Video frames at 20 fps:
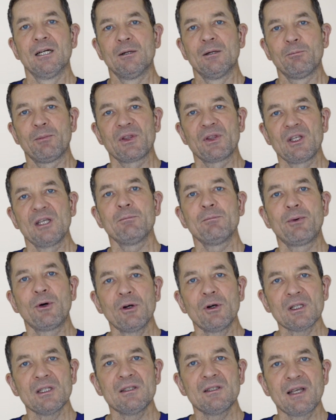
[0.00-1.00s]
But the
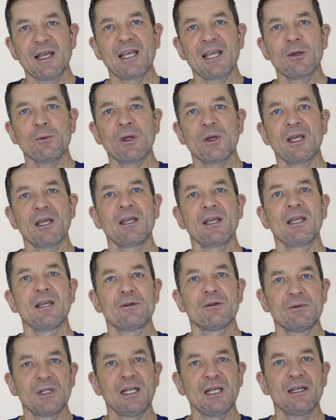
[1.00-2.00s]
important takeaway here
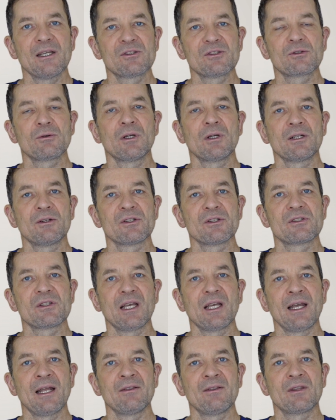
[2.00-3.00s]
really is to
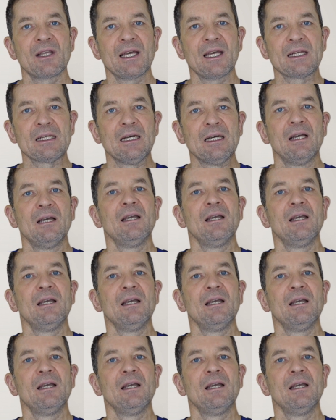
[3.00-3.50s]
understand that